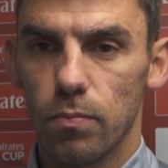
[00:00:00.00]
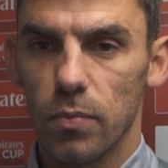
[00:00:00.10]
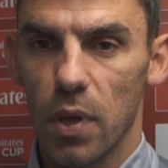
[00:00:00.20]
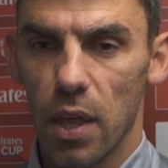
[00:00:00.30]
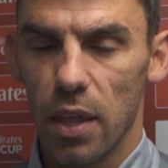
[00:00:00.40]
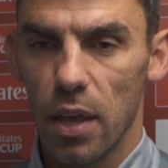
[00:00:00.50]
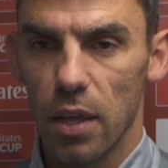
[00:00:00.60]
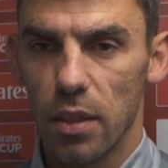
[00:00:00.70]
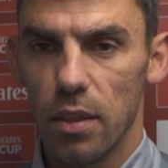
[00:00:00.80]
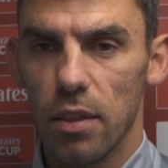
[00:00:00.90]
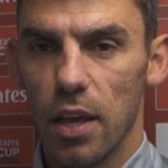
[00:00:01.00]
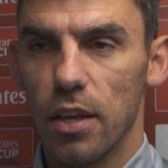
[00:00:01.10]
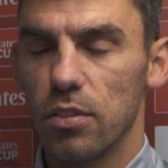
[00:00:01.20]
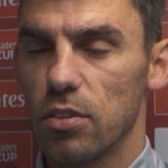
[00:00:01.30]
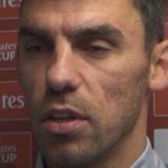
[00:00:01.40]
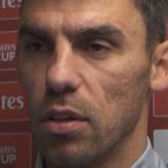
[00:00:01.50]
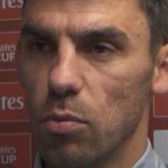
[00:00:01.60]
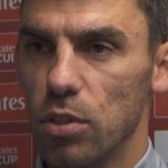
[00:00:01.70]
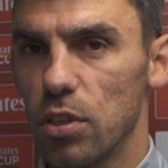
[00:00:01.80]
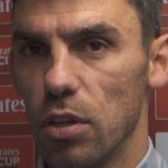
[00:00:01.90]
we're
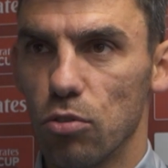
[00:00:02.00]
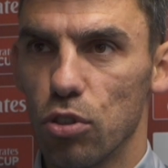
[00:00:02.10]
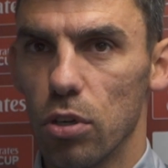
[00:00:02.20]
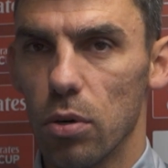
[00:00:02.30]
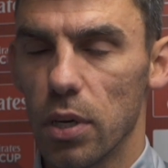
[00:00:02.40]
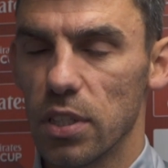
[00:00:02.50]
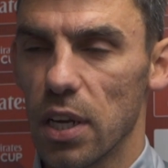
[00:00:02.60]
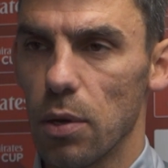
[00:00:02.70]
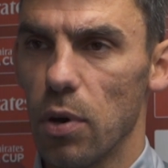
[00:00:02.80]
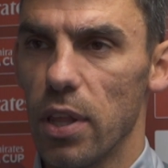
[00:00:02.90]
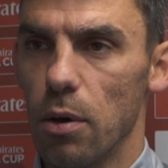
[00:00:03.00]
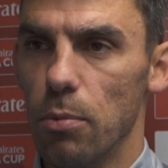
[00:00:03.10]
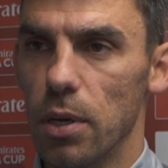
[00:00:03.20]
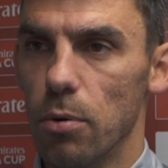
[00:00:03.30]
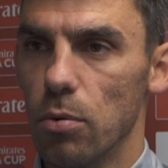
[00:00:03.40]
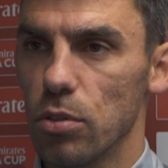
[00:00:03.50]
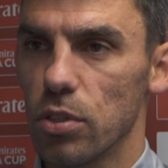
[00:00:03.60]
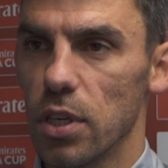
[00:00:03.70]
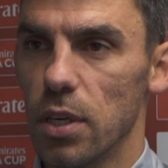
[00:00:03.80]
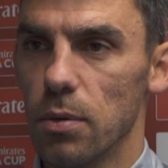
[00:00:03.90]
still unsure exactly where they'll be, but we'll
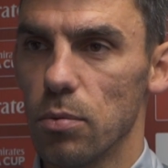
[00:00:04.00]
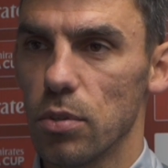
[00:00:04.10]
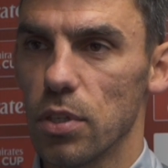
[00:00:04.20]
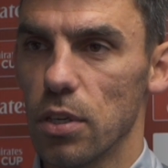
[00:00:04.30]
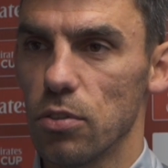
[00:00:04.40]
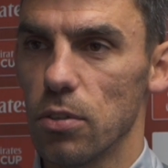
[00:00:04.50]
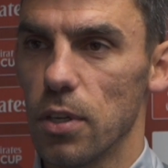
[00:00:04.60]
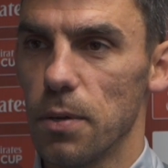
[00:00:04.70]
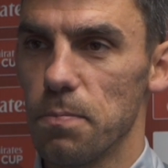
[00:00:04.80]
see on Sunday.